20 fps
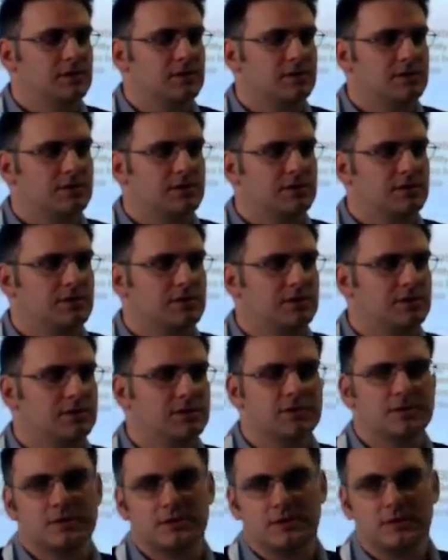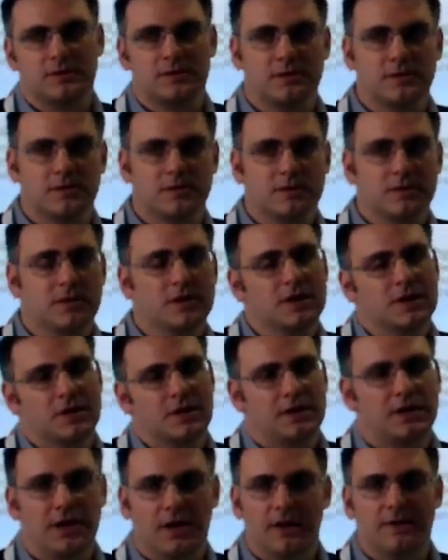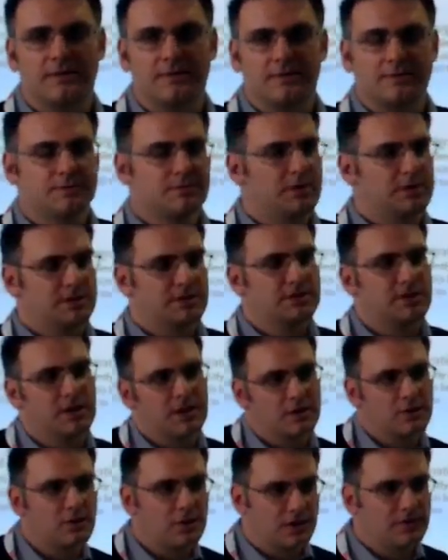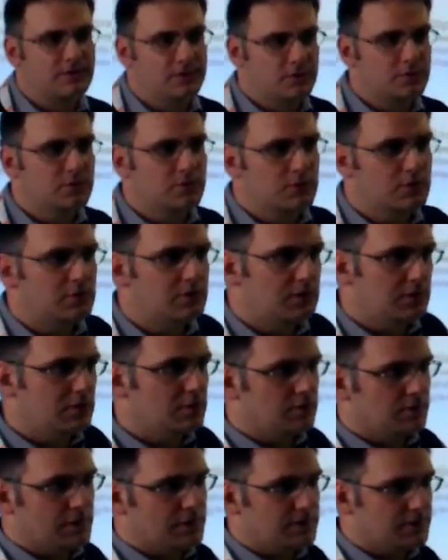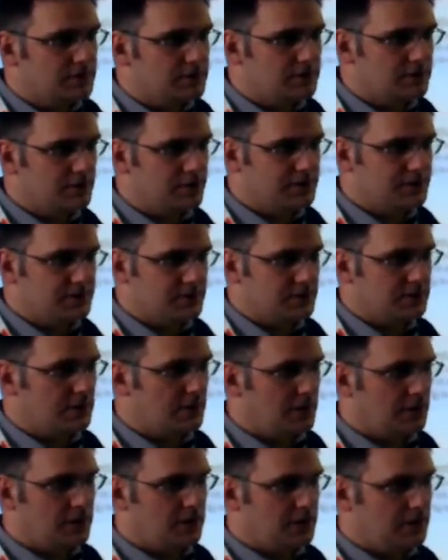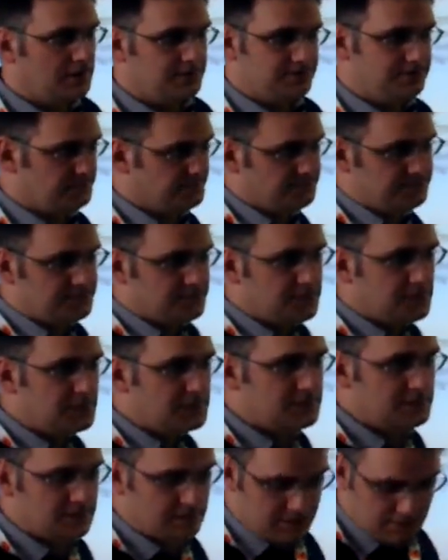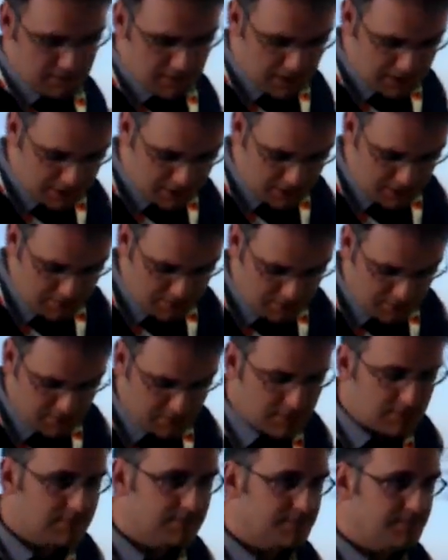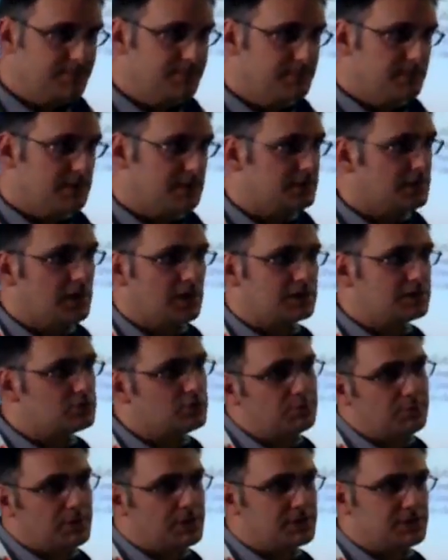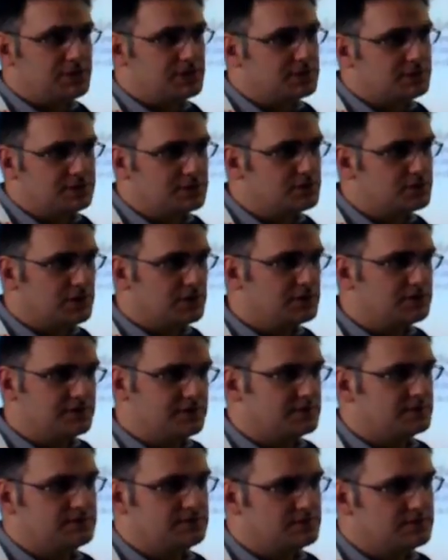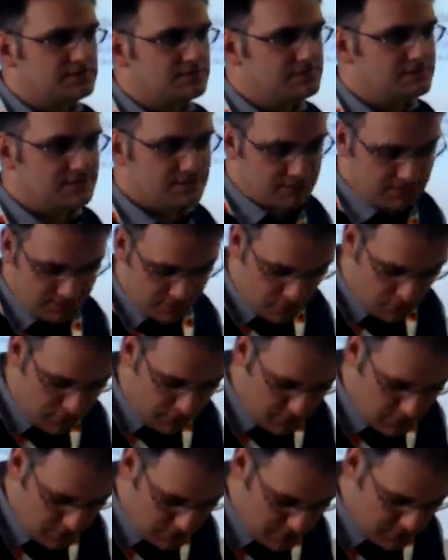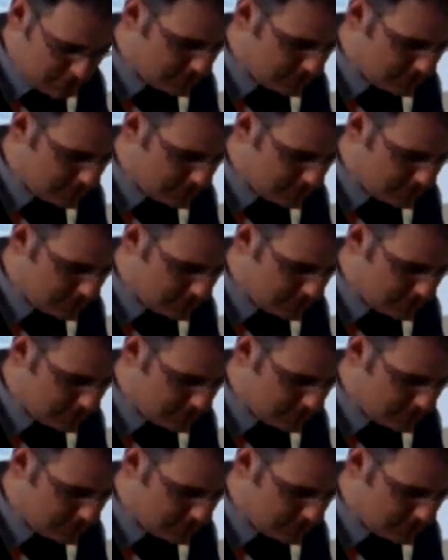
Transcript: Maybe just one. Yeah, but yeah, we have to look that into this. Uh, I guess it's last, it's the last two pages, just to the view,